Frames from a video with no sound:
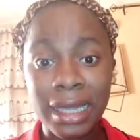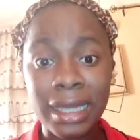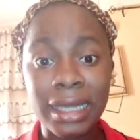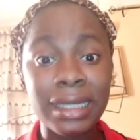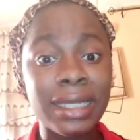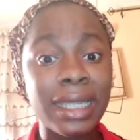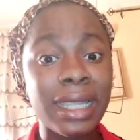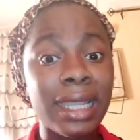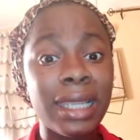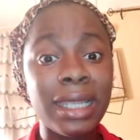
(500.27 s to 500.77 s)

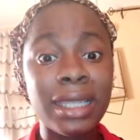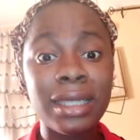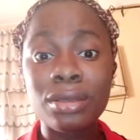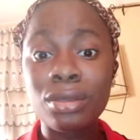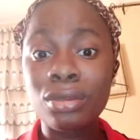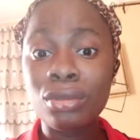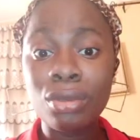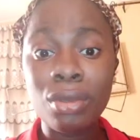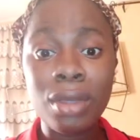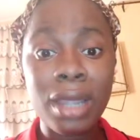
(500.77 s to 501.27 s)
the
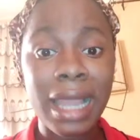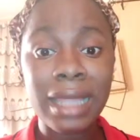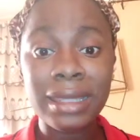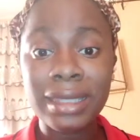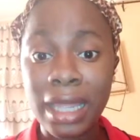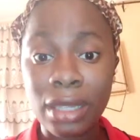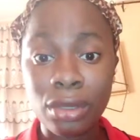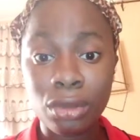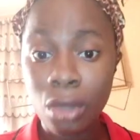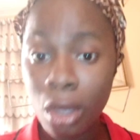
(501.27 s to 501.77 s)
two cats
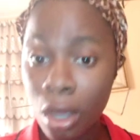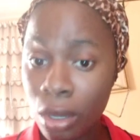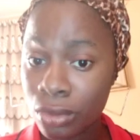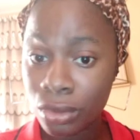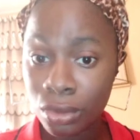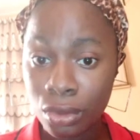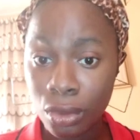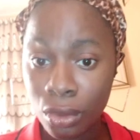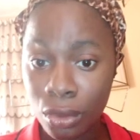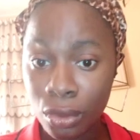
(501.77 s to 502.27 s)
and dogs,
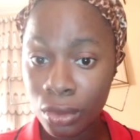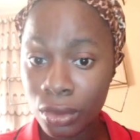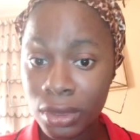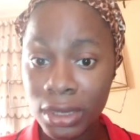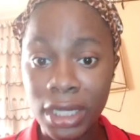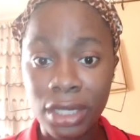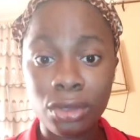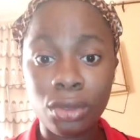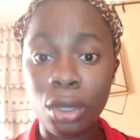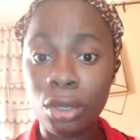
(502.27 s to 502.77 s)
so
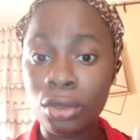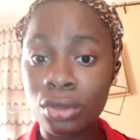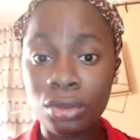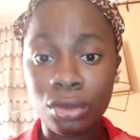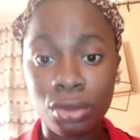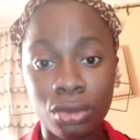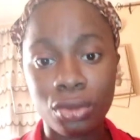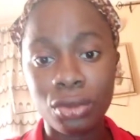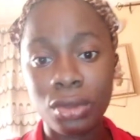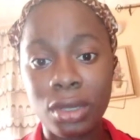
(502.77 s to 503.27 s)
they turned
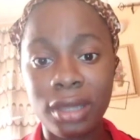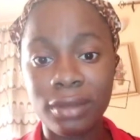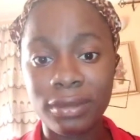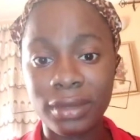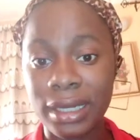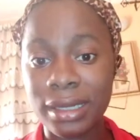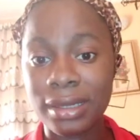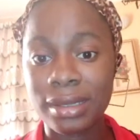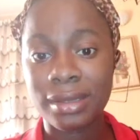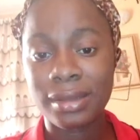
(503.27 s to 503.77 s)
to two
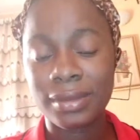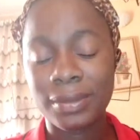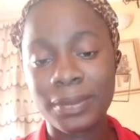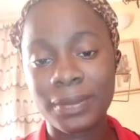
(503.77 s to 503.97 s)
lovers.